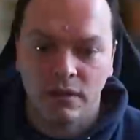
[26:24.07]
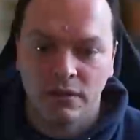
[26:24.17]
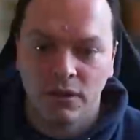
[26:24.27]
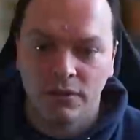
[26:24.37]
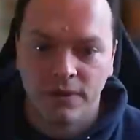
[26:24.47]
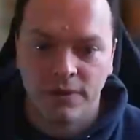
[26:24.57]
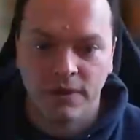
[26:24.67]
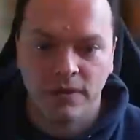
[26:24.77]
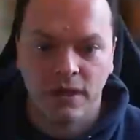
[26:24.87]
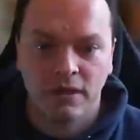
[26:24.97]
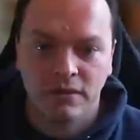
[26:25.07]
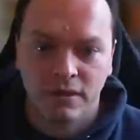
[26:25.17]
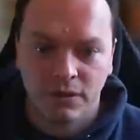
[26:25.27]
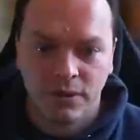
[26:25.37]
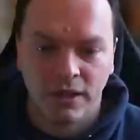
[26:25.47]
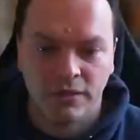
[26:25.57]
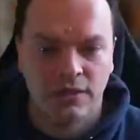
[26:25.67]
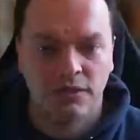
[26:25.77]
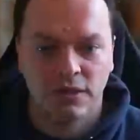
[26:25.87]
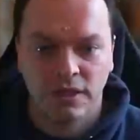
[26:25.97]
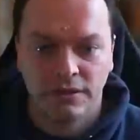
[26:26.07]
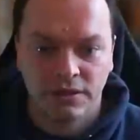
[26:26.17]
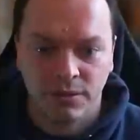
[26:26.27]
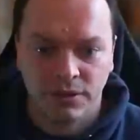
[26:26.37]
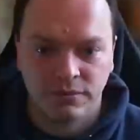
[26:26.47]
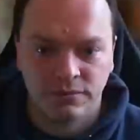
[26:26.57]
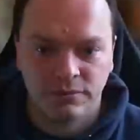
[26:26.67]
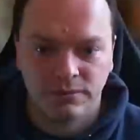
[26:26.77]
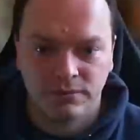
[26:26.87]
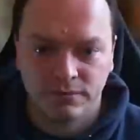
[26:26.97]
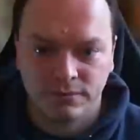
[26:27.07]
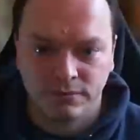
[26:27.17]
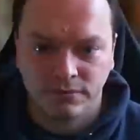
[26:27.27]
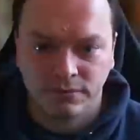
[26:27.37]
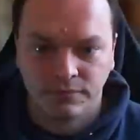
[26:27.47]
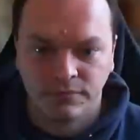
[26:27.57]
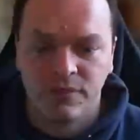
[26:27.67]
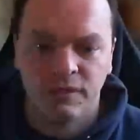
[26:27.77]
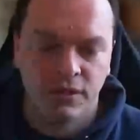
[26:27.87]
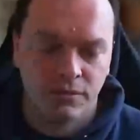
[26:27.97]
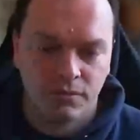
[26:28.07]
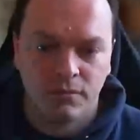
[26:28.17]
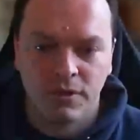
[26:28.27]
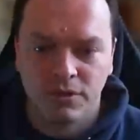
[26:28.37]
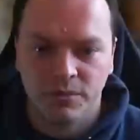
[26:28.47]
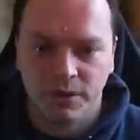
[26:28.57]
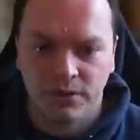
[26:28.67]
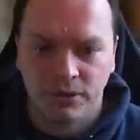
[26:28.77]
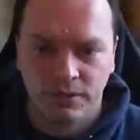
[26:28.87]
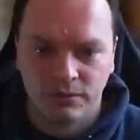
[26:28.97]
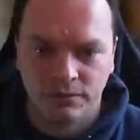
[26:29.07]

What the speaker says: Note that this can slow execution down as well, so use sparingly. A